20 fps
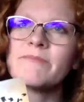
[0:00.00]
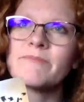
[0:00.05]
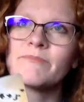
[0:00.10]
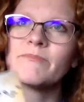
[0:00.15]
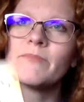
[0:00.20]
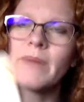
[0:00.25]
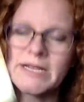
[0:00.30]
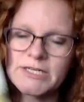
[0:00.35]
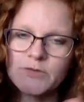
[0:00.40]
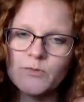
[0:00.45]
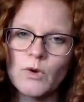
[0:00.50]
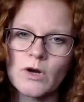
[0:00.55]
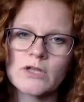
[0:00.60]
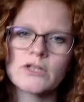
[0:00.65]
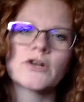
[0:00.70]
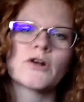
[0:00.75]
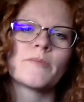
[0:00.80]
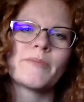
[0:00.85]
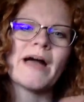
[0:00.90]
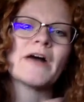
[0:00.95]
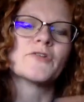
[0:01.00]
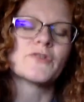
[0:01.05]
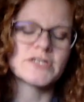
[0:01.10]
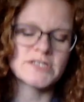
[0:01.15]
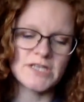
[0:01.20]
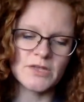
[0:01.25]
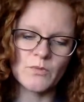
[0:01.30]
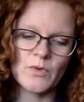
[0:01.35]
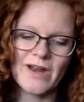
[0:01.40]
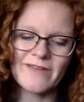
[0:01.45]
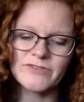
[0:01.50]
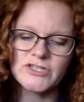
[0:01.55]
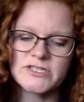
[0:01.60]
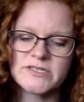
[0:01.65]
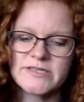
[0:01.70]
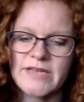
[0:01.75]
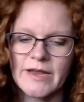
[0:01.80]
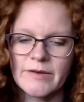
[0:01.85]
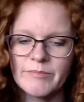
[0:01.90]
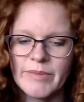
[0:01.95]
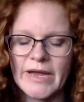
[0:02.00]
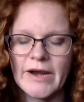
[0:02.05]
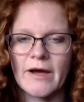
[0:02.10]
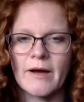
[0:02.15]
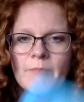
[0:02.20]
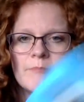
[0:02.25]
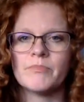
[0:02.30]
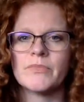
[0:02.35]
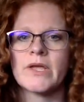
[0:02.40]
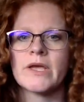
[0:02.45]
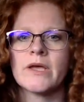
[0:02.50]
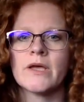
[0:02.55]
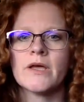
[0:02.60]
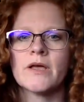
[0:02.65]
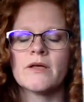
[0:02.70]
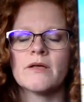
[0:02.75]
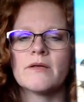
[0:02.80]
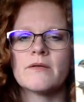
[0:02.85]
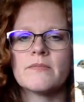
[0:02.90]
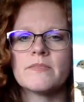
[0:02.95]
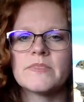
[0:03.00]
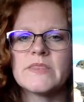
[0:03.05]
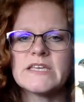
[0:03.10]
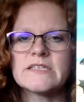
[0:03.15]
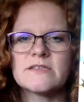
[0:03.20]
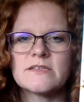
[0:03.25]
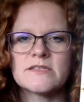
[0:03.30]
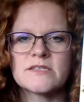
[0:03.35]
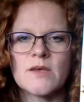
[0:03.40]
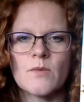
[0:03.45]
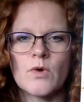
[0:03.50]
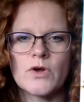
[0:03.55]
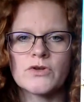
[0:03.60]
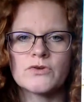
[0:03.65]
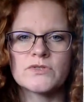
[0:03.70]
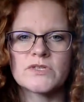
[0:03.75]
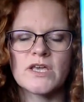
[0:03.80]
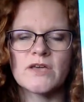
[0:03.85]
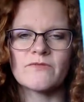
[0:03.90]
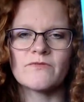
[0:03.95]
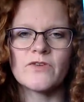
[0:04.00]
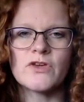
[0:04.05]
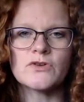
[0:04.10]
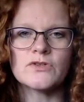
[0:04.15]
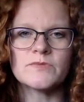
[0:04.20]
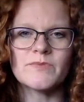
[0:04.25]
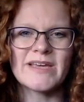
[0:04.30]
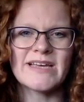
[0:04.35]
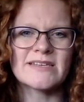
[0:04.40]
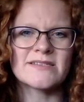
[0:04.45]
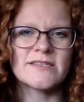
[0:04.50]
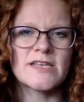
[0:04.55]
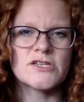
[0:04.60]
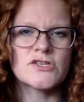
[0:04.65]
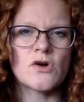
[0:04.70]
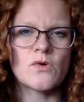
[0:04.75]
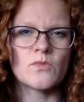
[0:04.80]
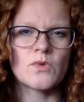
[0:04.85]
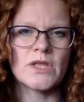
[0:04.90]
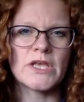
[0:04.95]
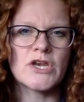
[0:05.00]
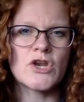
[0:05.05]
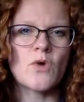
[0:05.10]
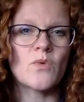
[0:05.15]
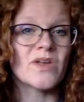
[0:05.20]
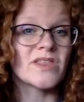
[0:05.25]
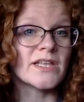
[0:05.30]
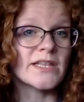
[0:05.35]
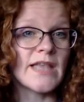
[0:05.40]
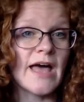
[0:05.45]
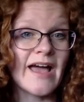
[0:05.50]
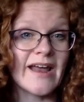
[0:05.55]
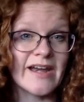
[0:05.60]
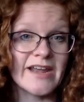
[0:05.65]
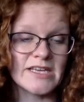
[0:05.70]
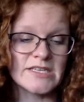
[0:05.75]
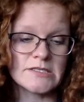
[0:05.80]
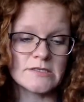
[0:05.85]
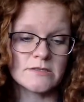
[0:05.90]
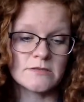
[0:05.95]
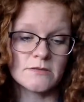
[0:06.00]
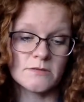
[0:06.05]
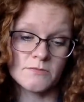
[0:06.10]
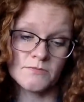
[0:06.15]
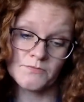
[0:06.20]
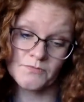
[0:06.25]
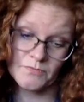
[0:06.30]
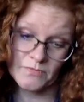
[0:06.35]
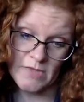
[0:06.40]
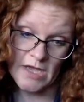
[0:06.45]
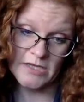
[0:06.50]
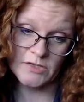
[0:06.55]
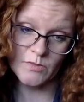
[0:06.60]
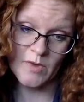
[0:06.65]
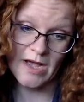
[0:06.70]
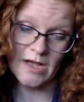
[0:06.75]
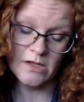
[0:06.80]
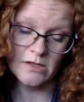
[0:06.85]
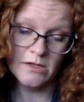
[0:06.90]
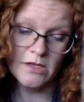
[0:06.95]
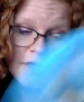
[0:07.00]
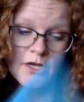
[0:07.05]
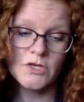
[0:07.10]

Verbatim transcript: much more clear boundaries than what I've just said, but um, this is someone who's confused because they don't really know where the line is as well.